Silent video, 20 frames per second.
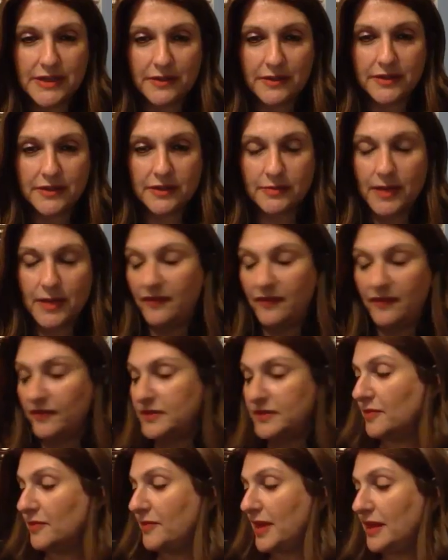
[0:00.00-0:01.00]
reach out to
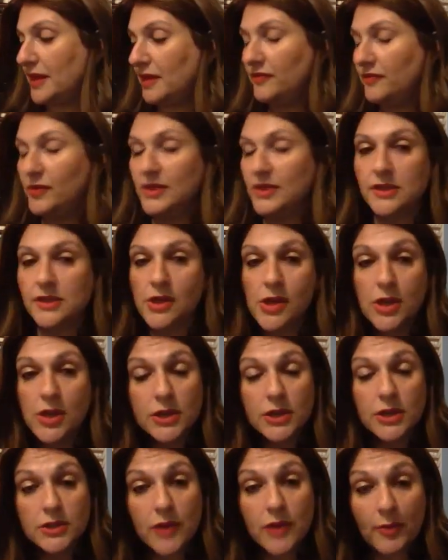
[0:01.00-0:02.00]
some of my loved ones.
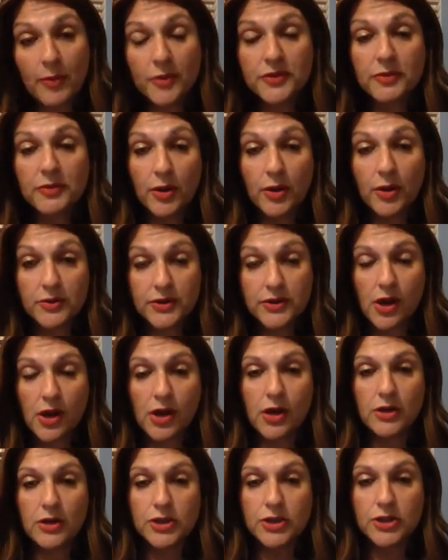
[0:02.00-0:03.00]
So I bought some
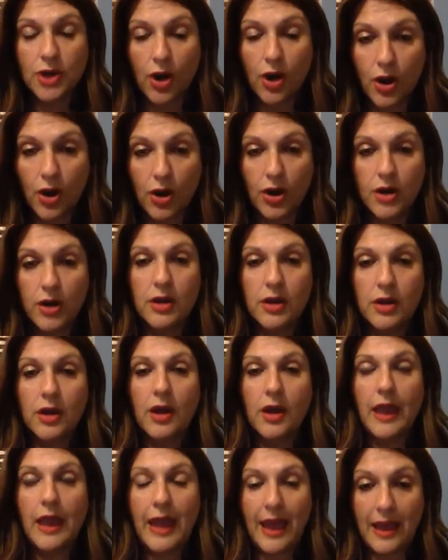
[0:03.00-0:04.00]
postcards
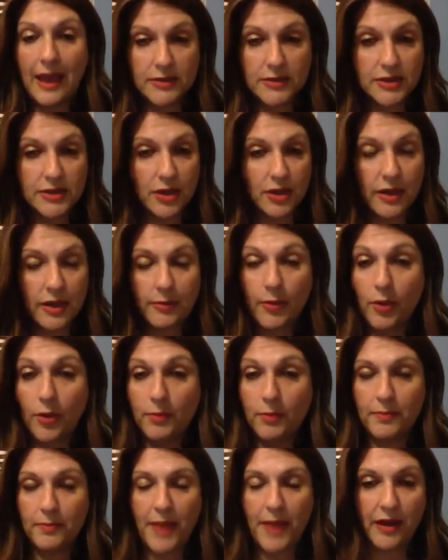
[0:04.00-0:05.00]
on Amazon. I
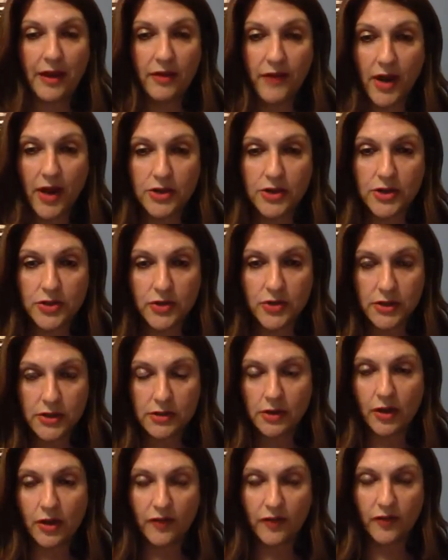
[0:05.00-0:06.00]
bought a pack of
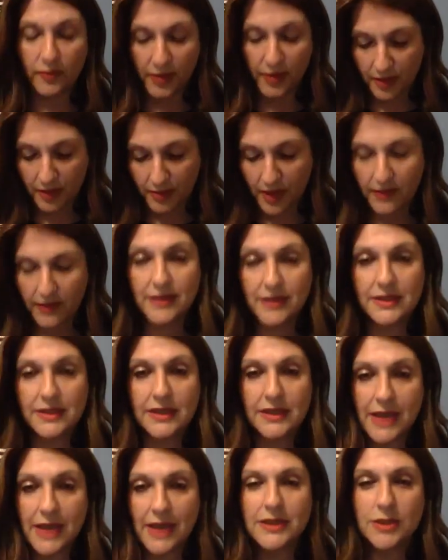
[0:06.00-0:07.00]
100. God forbid I buy things
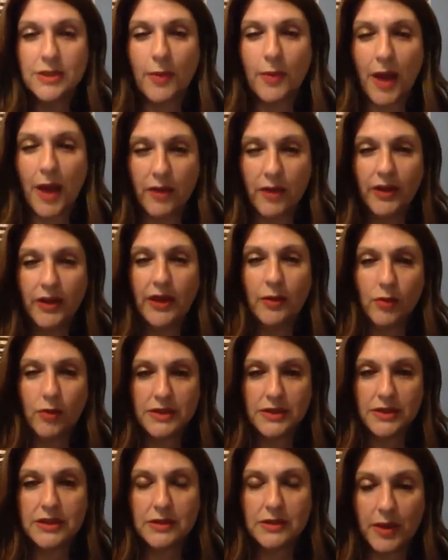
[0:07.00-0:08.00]
in 10s. No, but I really
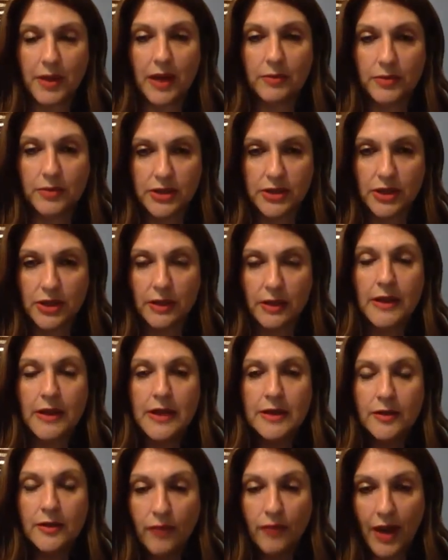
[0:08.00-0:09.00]
wanted to be able to
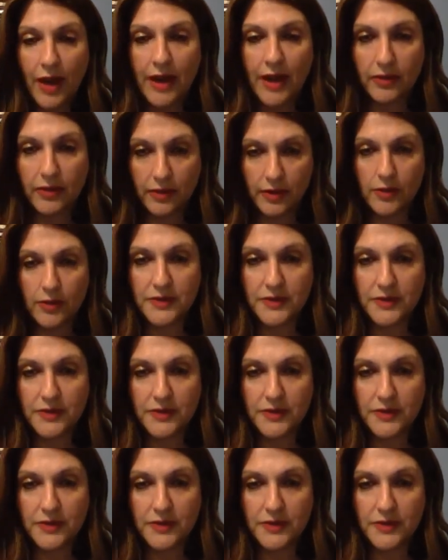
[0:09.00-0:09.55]
write